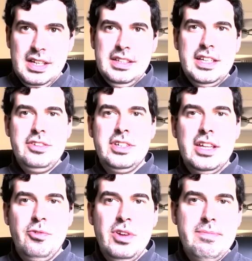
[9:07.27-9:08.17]
then you
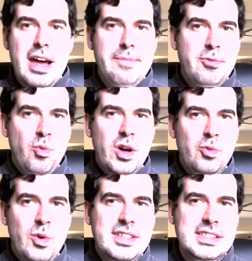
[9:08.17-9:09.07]
can remap
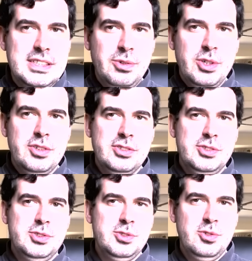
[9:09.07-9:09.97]
110
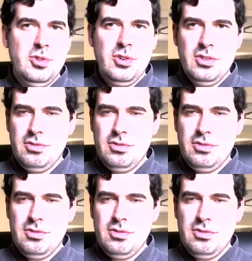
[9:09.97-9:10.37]
to